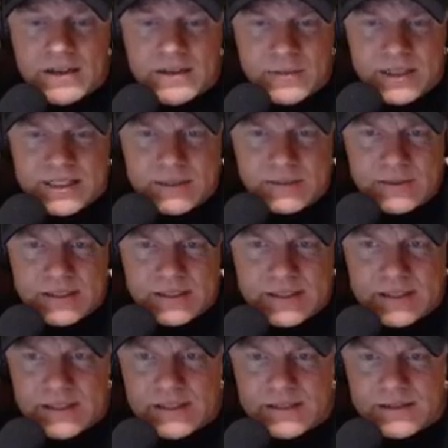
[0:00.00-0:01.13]
Let me see what this
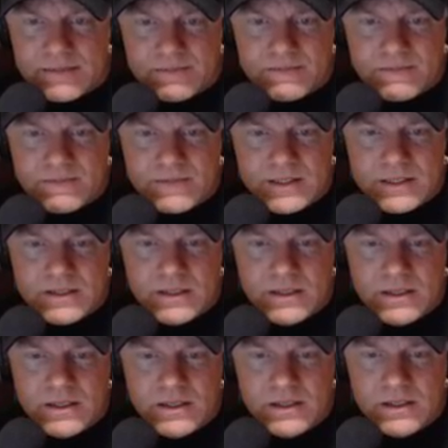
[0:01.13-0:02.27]
is. I
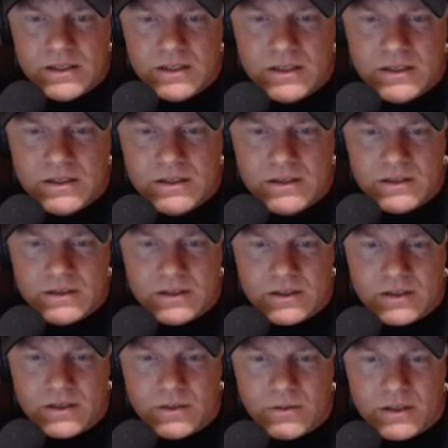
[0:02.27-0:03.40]

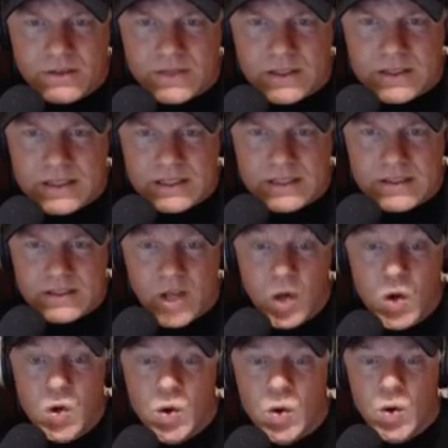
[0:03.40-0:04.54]
don't know what the fuck that is.
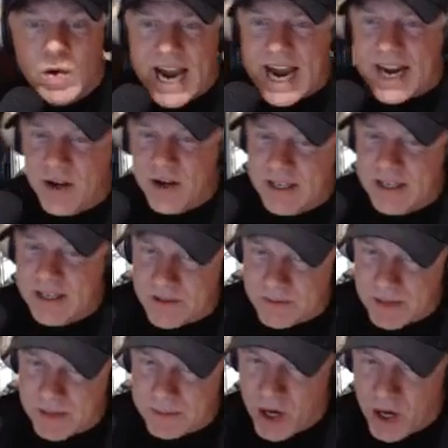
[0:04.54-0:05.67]
Oh, yeah, here it is. Here's
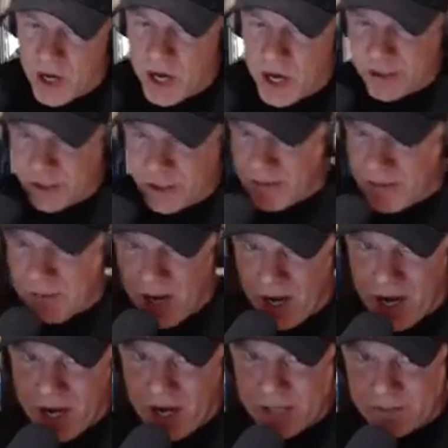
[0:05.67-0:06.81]
my page,
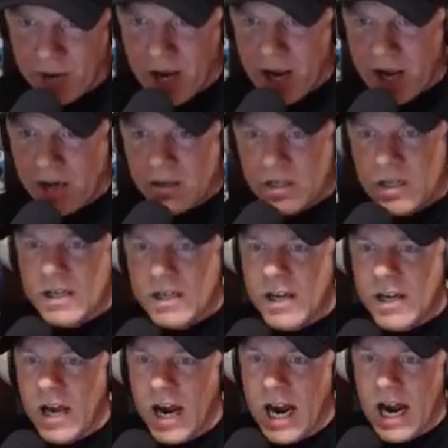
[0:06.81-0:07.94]
pal. All
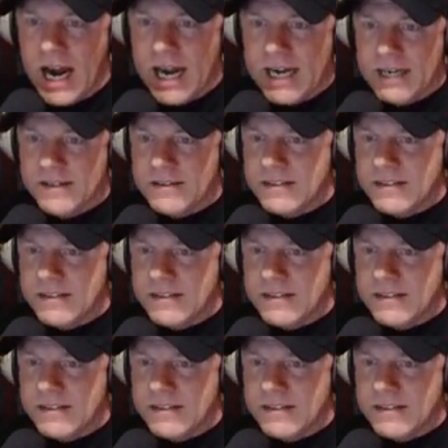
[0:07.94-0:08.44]
right.